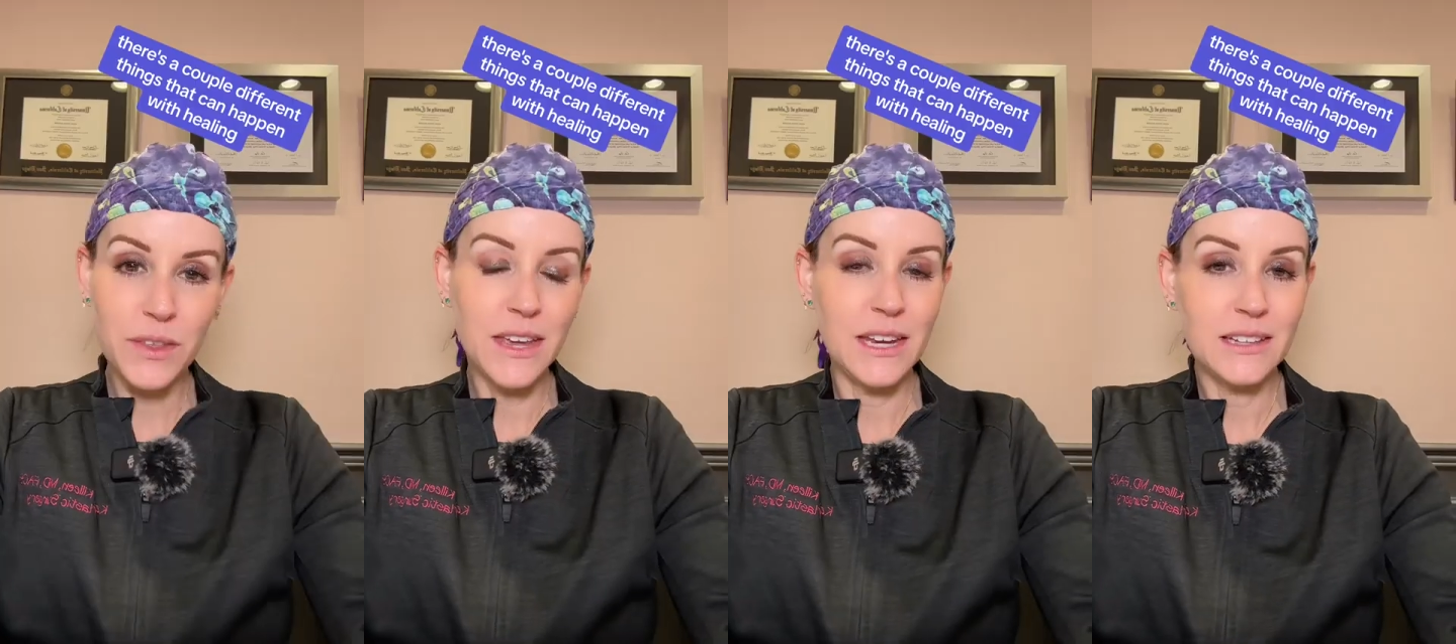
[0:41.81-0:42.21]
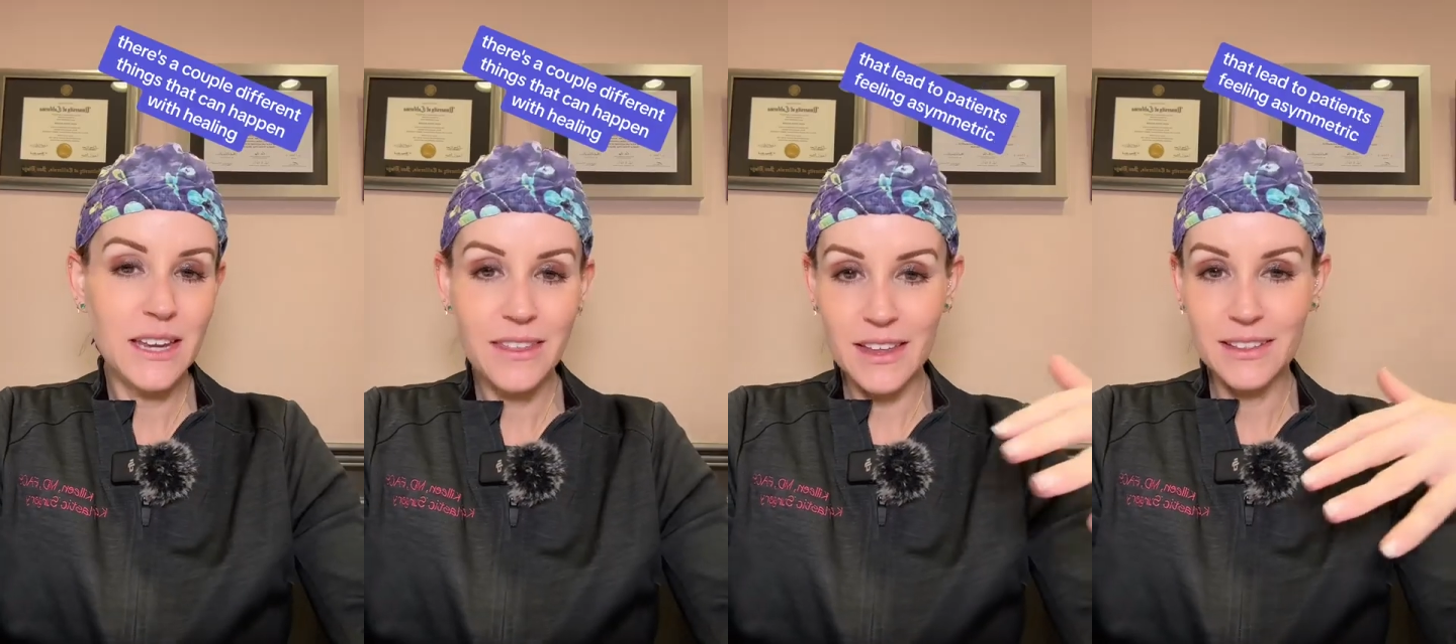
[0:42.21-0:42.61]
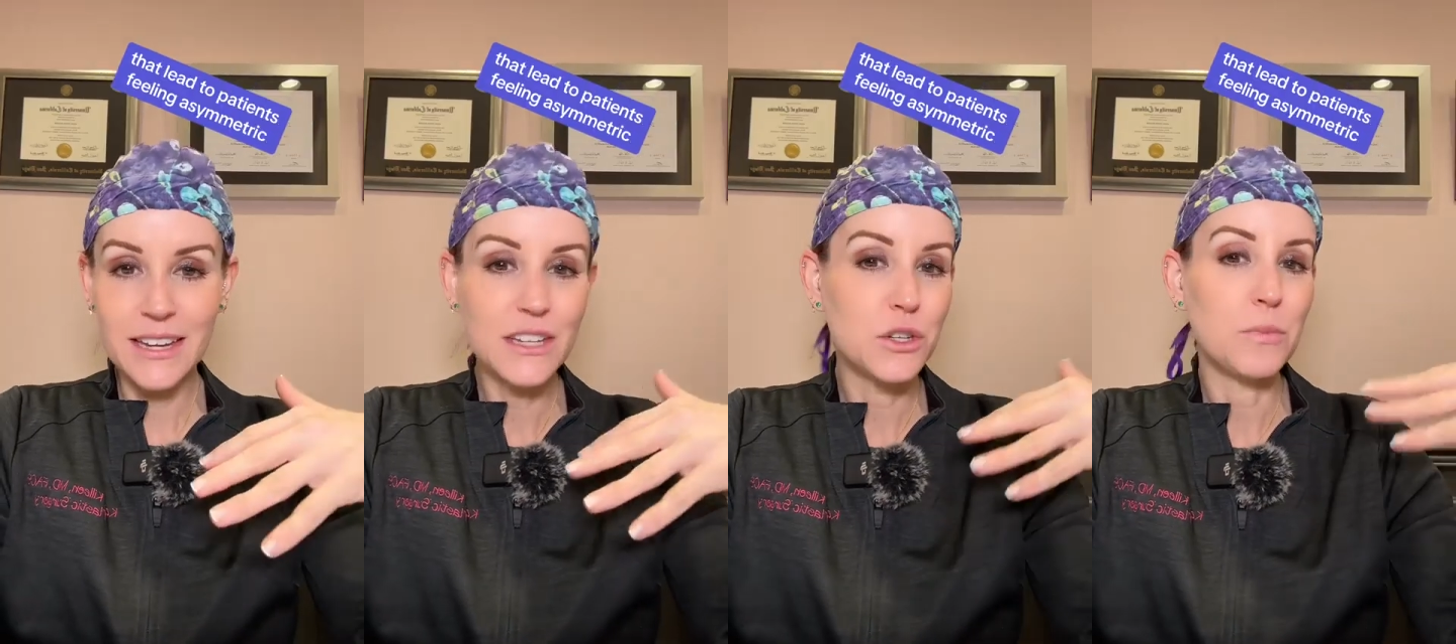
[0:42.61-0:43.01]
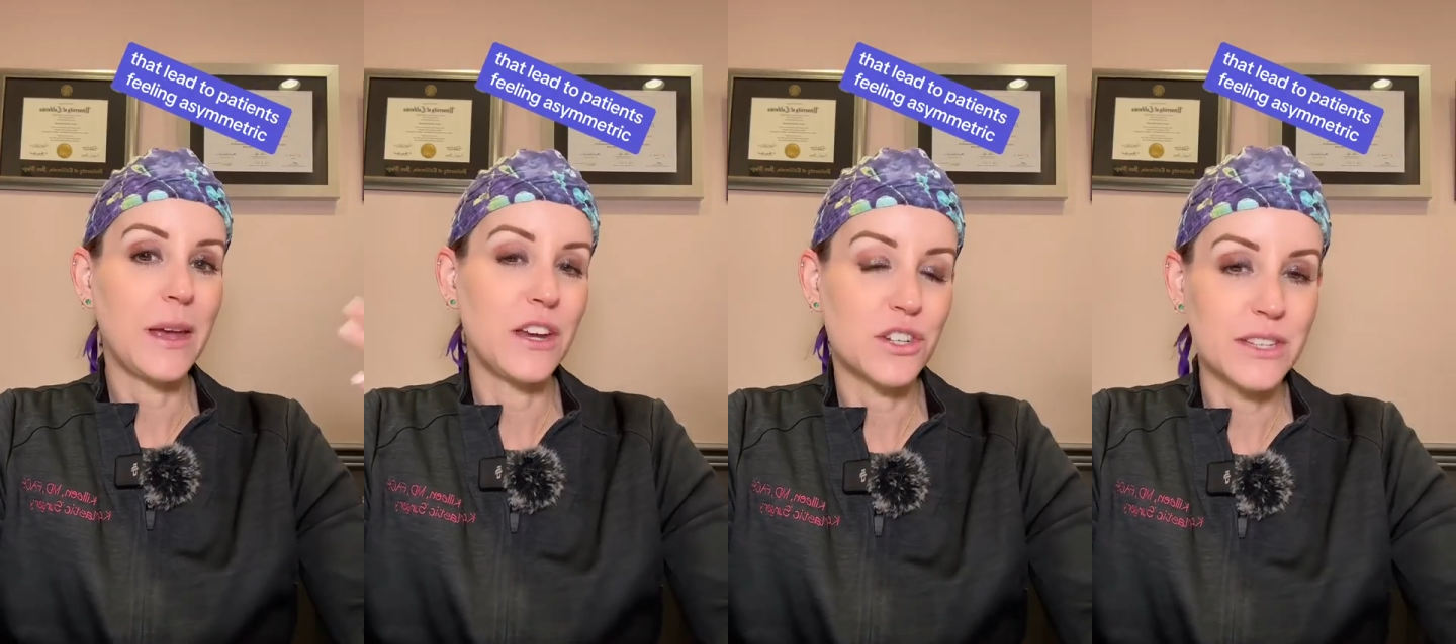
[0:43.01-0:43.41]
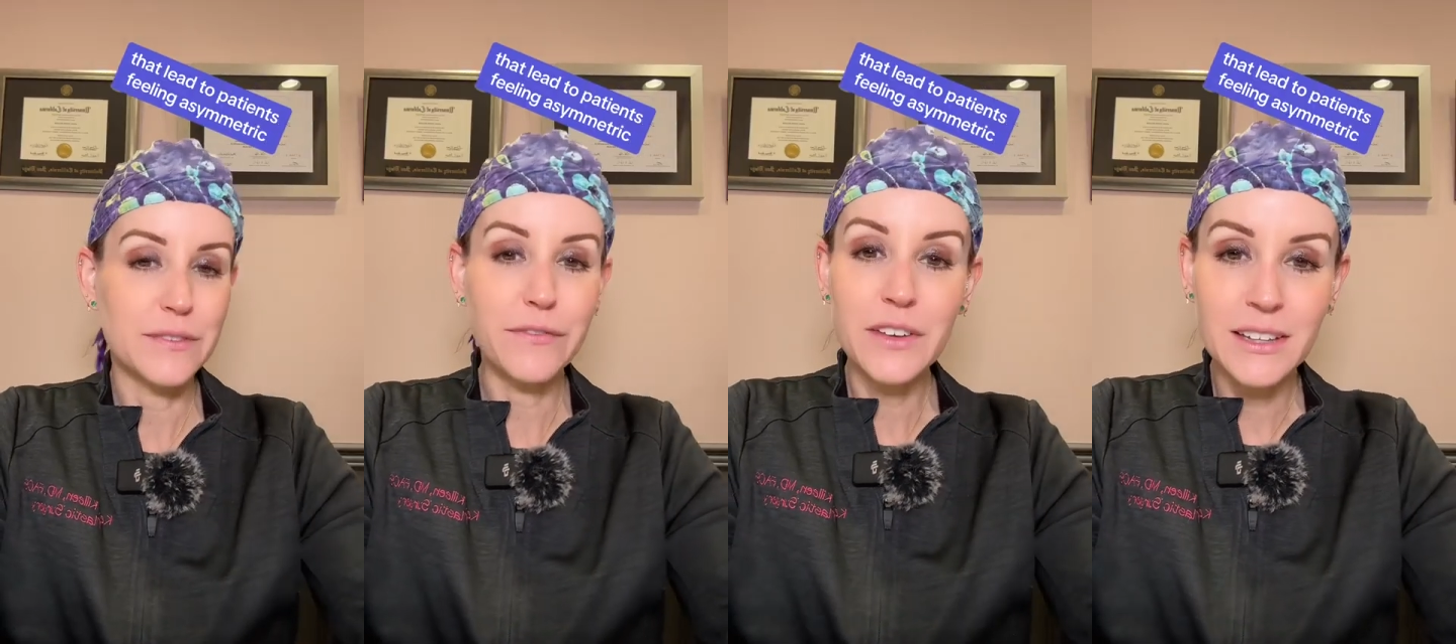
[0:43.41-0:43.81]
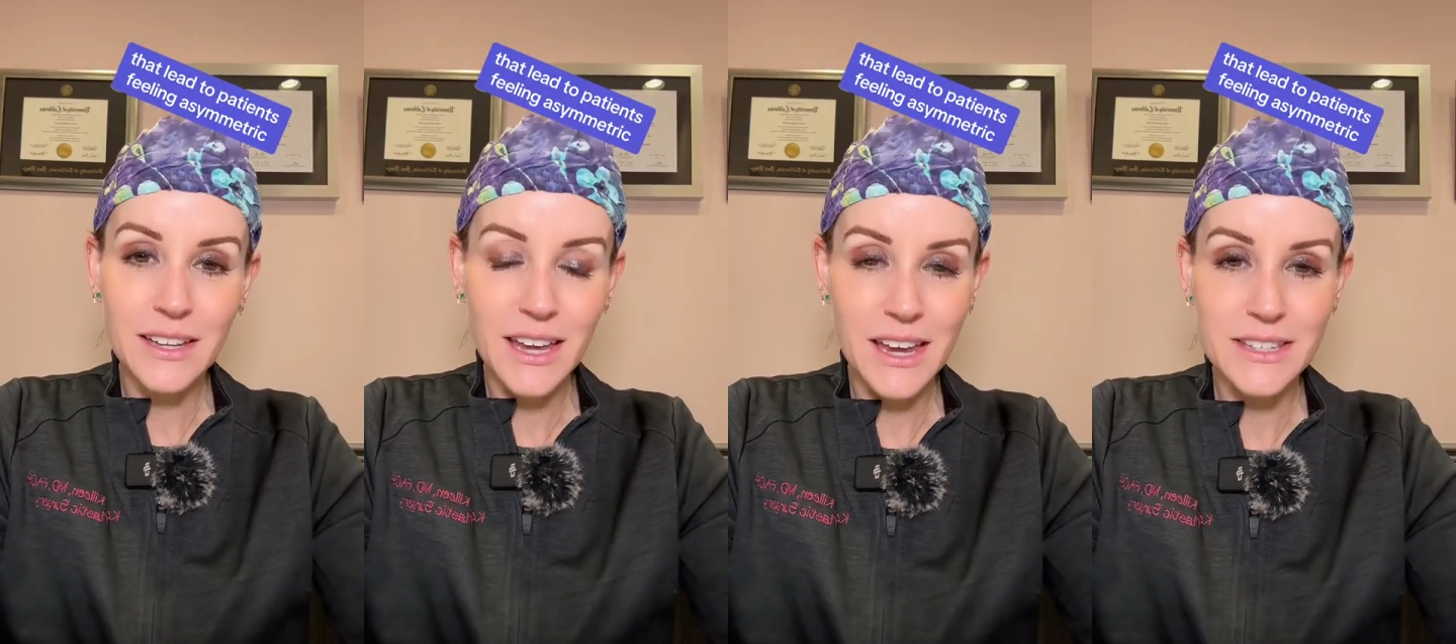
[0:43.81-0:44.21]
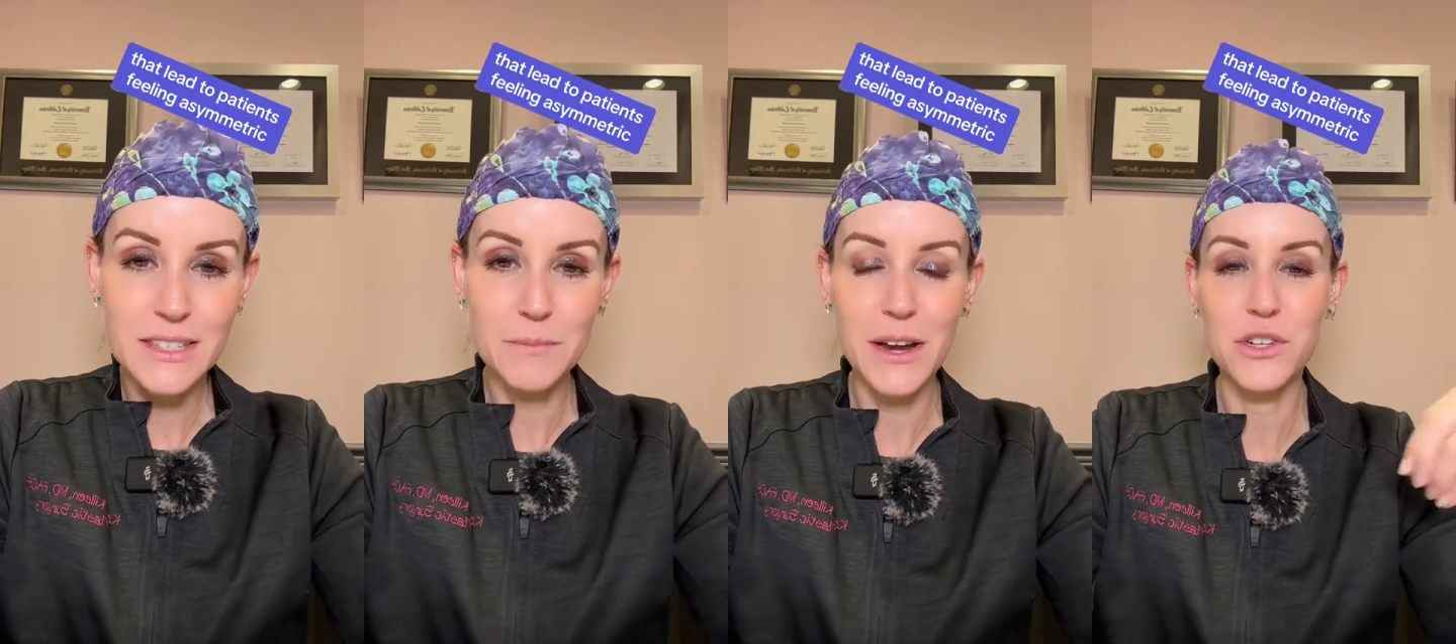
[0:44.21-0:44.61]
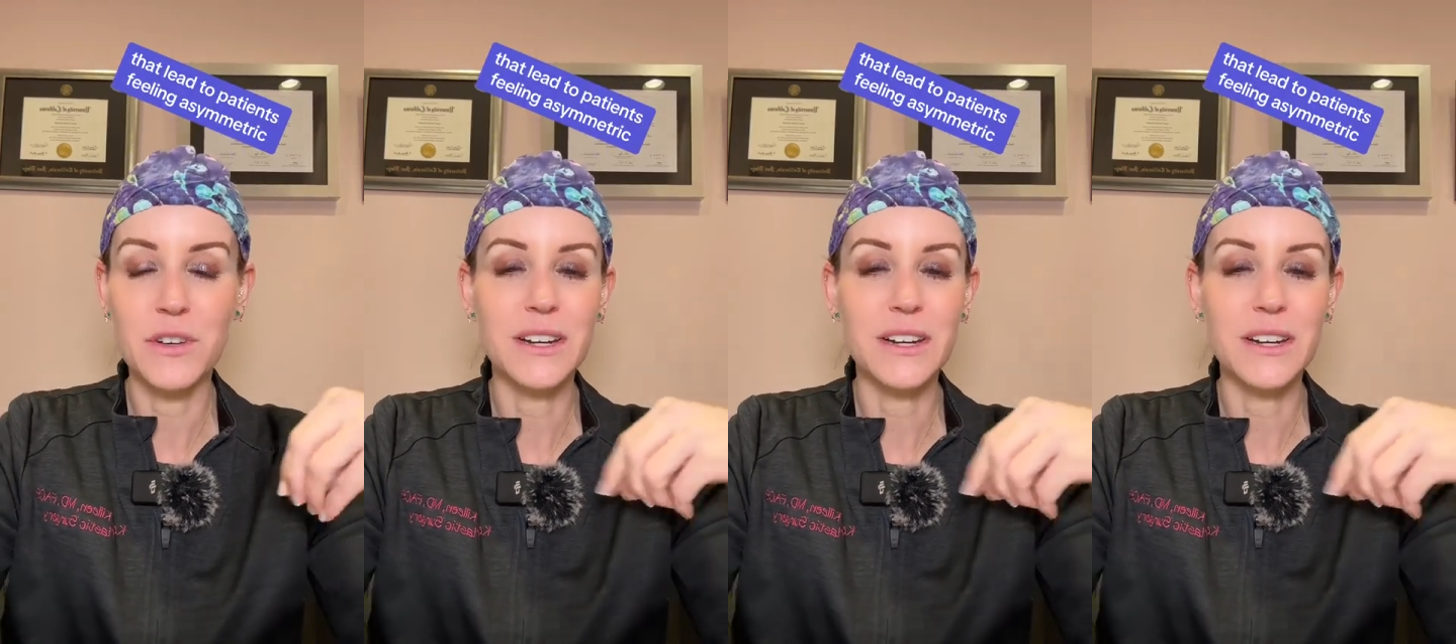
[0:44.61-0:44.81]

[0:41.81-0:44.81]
healing that lead to patients feeling asymmetric.